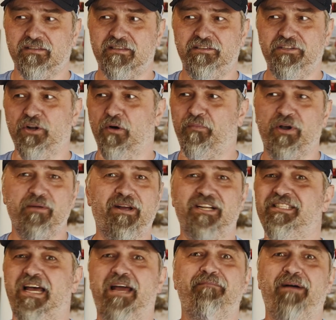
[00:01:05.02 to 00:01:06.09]
you know, pretty much
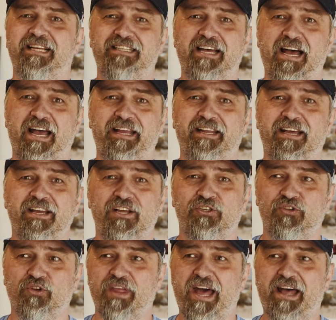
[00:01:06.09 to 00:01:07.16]
side by side,
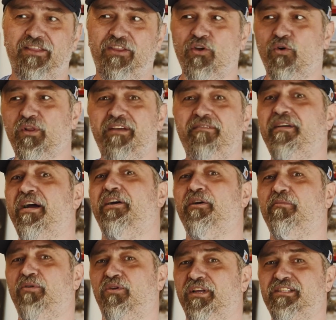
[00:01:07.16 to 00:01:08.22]
so that the only
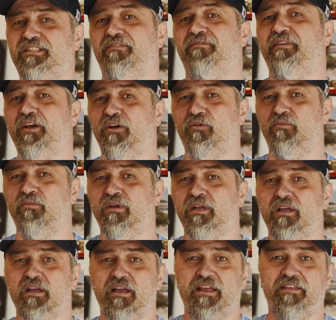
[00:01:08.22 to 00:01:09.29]
variable is the film.
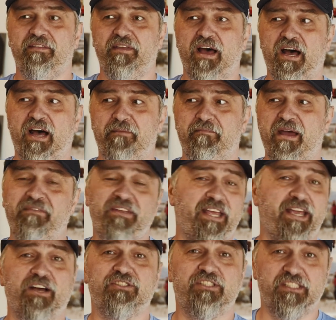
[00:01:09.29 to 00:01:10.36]

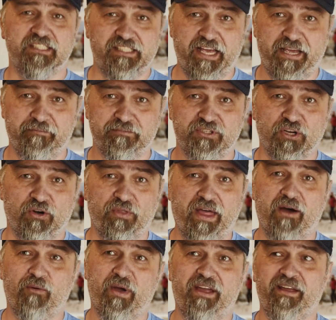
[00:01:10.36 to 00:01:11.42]
Everything else is the same. So
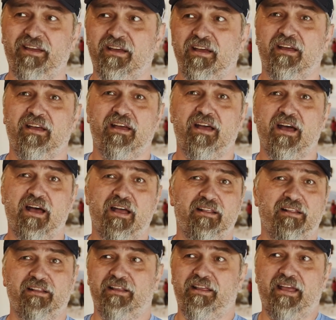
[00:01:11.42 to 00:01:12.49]
that way
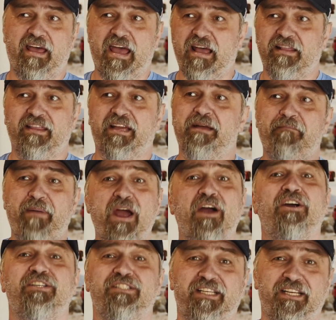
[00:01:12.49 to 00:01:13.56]
the
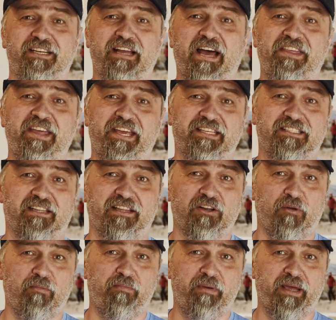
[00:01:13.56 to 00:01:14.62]
comparison, I think, is a
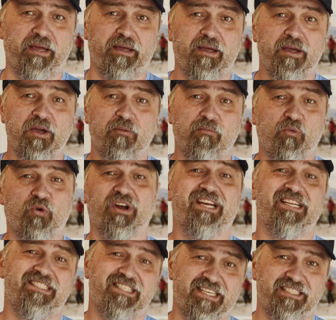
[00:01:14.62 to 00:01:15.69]
little bit more
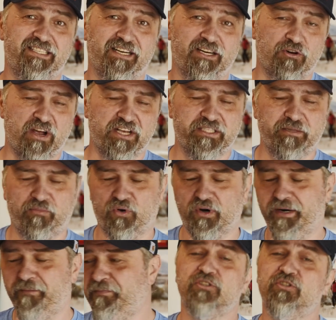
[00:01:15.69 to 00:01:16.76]
consistent across the
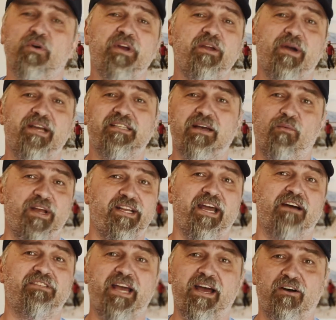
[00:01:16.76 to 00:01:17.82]
board. So anyways, I went
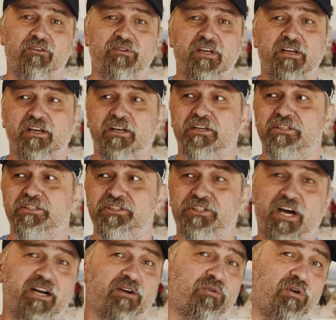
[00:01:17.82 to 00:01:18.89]
downtown,
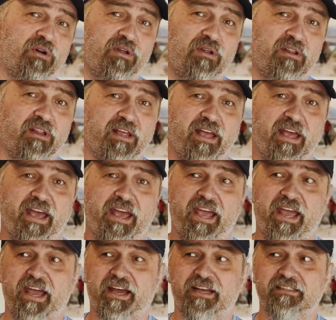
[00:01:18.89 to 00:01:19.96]
shot a roll,
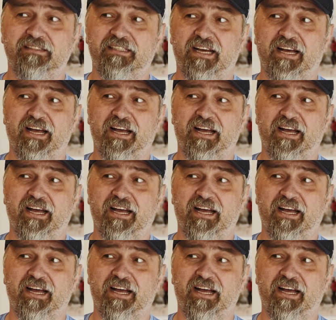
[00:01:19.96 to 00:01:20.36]
and